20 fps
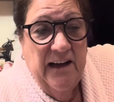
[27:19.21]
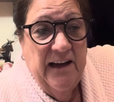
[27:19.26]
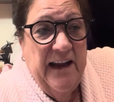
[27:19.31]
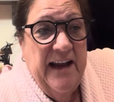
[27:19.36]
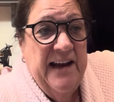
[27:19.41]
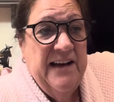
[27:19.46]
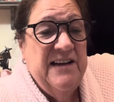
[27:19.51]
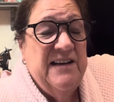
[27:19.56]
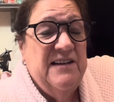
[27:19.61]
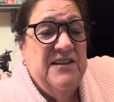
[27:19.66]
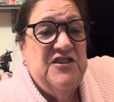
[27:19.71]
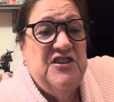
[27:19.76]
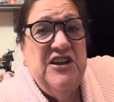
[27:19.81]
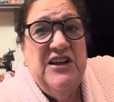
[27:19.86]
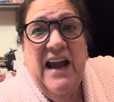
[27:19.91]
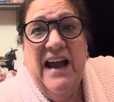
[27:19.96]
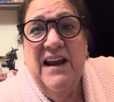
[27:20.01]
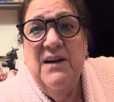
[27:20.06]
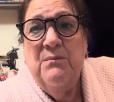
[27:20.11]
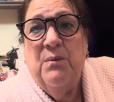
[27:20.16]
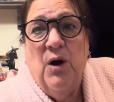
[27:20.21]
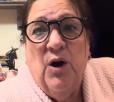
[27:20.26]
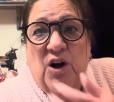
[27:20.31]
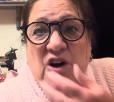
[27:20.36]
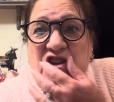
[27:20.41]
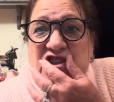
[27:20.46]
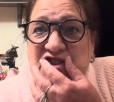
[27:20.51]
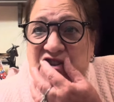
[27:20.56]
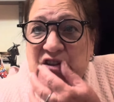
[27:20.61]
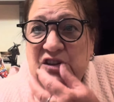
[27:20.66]
And she had
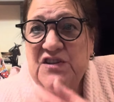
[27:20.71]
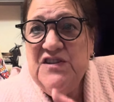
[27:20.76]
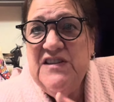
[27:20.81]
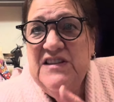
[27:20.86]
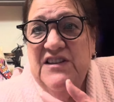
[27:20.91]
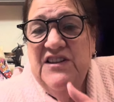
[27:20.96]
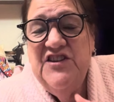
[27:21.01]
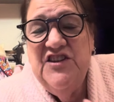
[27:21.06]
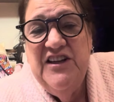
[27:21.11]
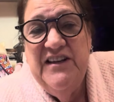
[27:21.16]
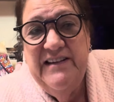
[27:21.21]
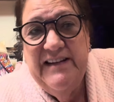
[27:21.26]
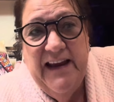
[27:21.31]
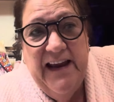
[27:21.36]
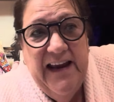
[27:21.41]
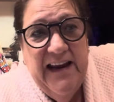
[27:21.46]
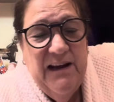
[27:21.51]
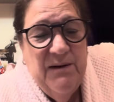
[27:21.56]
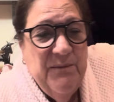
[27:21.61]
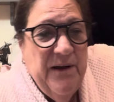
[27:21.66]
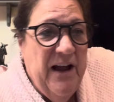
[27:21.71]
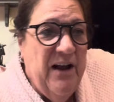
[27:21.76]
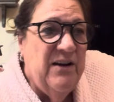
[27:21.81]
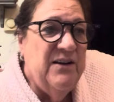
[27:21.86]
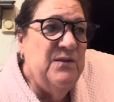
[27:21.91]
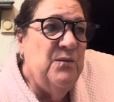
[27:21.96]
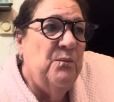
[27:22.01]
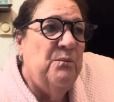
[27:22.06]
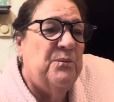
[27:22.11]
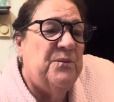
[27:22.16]
partials, and she'd take them out
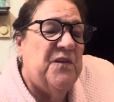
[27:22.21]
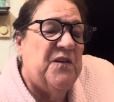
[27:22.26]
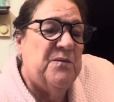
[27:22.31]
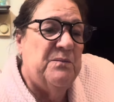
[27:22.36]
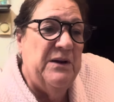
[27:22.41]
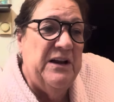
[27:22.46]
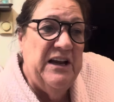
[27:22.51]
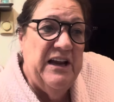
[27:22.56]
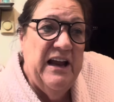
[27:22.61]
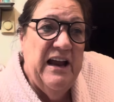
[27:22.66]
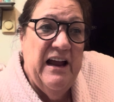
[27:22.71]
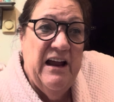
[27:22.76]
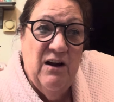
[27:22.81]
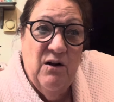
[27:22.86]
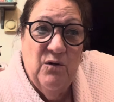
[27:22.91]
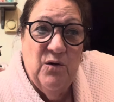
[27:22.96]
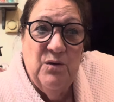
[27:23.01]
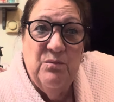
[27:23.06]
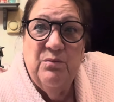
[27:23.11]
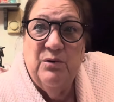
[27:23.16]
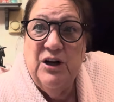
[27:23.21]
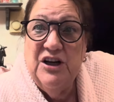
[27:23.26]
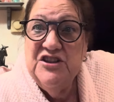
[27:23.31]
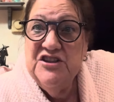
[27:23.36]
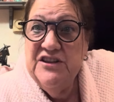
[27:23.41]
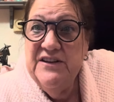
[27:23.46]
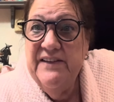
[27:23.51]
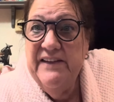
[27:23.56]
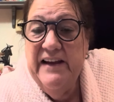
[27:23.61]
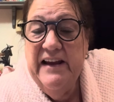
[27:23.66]
and spend an hour
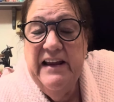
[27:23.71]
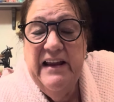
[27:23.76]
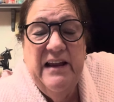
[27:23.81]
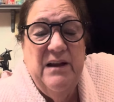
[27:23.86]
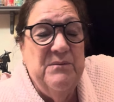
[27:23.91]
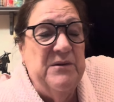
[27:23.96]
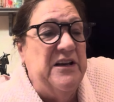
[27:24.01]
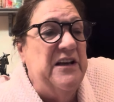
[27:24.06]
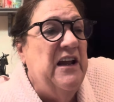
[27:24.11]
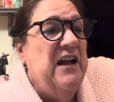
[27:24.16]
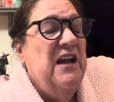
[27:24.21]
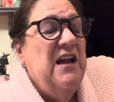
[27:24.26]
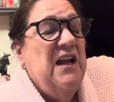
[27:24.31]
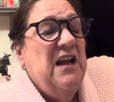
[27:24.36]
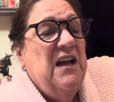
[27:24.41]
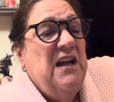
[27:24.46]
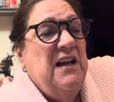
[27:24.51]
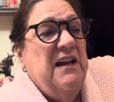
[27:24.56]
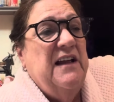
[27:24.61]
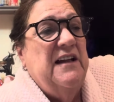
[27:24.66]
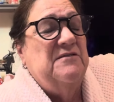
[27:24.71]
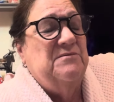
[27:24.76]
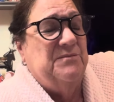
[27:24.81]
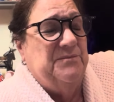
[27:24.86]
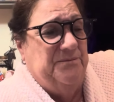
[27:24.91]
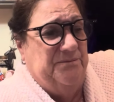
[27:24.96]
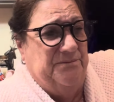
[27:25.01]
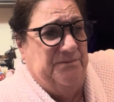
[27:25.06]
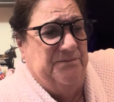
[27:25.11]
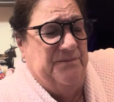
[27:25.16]
brushing them
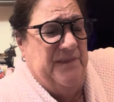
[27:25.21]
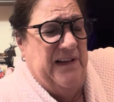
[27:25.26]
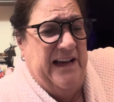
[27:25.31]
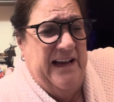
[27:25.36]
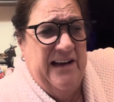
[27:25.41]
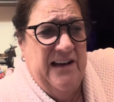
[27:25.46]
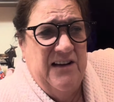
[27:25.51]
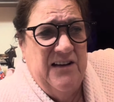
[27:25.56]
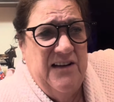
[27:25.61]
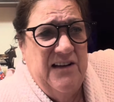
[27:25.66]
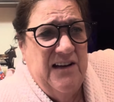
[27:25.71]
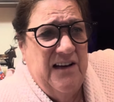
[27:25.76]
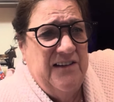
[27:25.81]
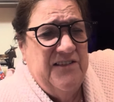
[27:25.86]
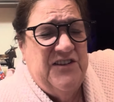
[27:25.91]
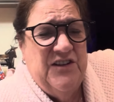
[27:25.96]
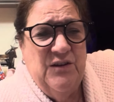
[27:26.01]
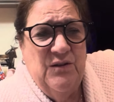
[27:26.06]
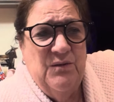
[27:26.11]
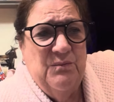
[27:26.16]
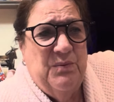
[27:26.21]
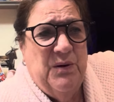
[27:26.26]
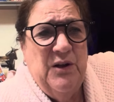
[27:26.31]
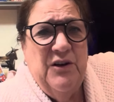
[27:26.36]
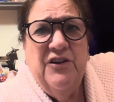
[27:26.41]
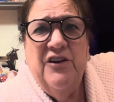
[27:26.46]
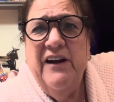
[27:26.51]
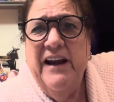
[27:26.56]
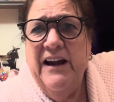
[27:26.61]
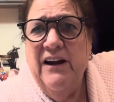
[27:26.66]
and
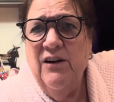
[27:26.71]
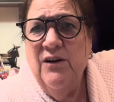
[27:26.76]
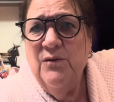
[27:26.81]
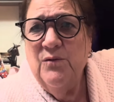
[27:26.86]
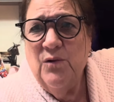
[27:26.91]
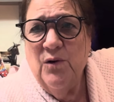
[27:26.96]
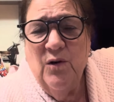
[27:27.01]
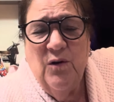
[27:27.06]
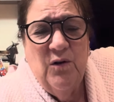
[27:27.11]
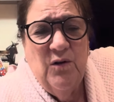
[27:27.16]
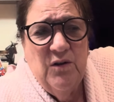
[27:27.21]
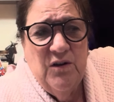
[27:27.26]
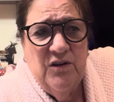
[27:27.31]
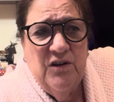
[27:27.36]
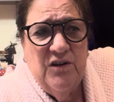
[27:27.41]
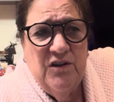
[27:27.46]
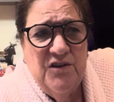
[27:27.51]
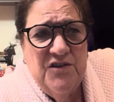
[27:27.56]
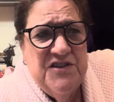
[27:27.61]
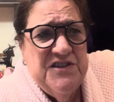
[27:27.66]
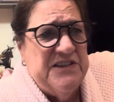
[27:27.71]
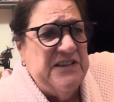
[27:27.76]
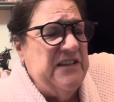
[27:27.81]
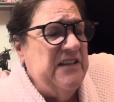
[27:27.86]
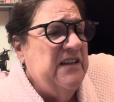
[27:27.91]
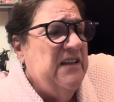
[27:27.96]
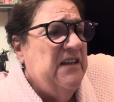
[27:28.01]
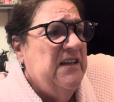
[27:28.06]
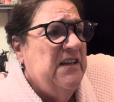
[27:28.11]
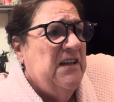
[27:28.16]
putting her hair in rollers,
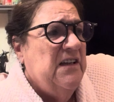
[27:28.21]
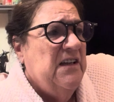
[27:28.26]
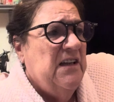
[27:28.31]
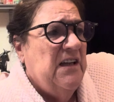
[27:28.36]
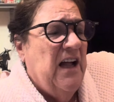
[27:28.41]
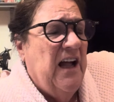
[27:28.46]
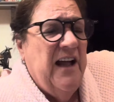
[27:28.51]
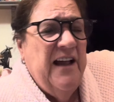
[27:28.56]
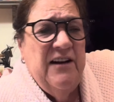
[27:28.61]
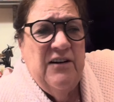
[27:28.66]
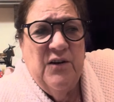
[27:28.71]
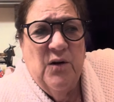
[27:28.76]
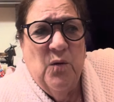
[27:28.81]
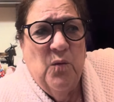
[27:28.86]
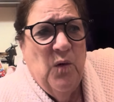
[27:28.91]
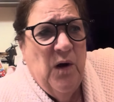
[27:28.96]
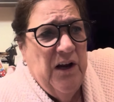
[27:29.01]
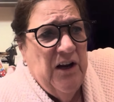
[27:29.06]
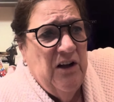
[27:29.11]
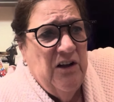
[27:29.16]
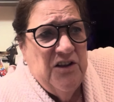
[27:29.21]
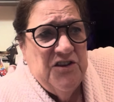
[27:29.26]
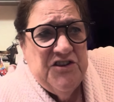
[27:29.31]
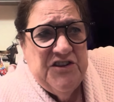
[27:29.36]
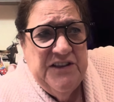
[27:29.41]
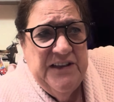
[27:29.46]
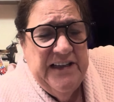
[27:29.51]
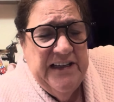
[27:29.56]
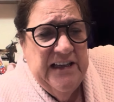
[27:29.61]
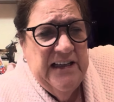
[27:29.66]
and I don't know what all
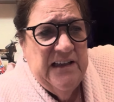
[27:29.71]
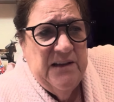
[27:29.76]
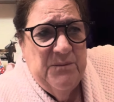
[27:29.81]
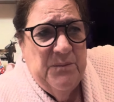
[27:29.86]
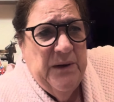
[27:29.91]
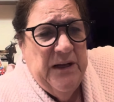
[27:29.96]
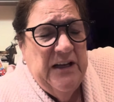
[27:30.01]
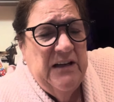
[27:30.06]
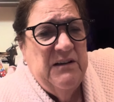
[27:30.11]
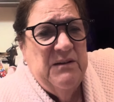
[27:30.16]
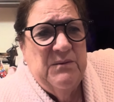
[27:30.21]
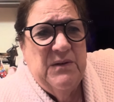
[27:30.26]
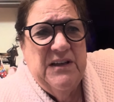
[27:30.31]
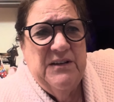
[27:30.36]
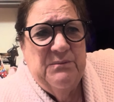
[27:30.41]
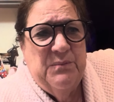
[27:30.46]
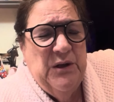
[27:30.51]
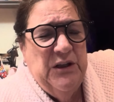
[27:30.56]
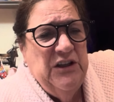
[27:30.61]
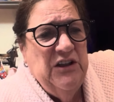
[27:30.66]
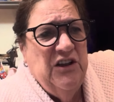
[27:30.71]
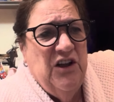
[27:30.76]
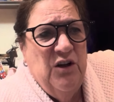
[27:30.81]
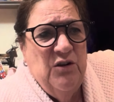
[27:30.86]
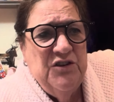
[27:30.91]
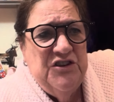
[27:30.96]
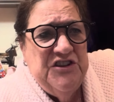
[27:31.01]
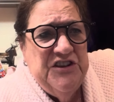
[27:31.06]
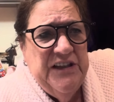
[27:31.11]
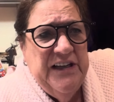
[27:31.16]
she did, but putting
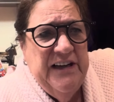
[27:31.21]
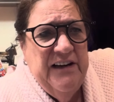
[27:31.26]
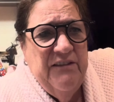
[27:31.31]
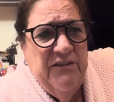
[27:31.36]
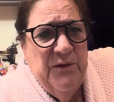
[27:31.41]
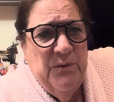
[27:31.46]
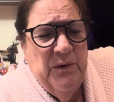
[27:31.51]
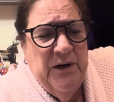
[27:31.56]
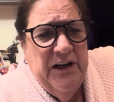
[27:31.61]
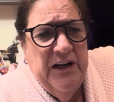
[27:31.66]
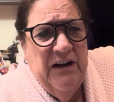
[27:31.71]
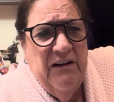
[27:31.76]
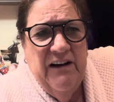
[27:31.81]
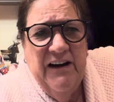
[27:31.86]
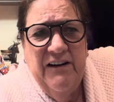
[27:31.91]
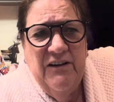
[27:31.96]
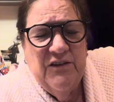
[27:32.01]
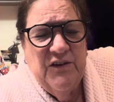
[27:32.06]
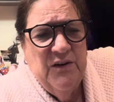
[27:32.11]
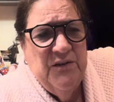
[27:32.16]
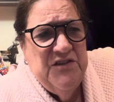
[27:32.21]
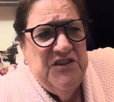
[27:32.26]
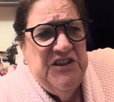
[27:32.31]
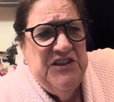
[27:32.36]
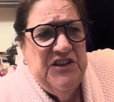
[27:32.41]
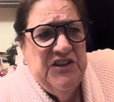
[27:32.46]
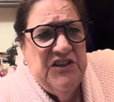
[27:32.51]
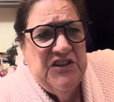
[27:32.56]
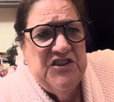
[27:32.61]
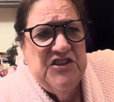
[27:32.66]
lotion everywhere. I don't know if she
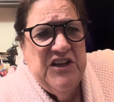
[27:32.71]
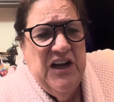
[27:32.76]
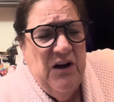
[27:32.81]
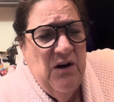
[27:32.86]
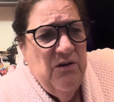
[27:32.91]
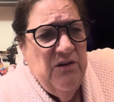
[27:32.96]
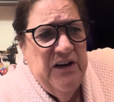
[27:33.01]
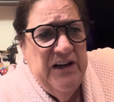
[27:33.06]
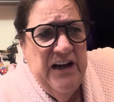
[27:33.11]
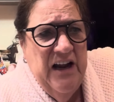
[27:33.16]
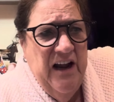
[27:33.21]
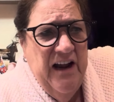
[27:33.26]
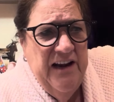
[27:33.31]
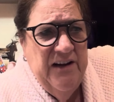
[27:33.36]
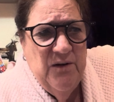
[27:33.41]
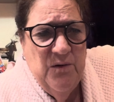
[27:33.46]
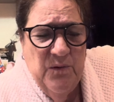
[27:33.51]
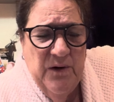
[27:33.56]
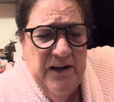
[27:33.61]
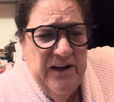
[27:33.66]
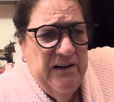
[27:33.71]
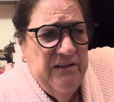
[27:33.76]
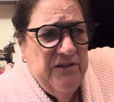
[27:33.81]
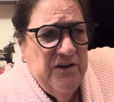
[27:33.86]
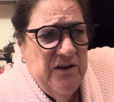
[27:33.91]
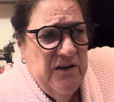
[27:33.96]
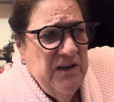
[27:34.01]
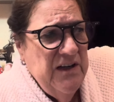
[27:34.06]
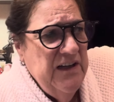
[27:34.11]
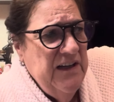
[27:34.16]
took a shower at night or
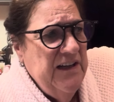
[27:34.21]
whatever.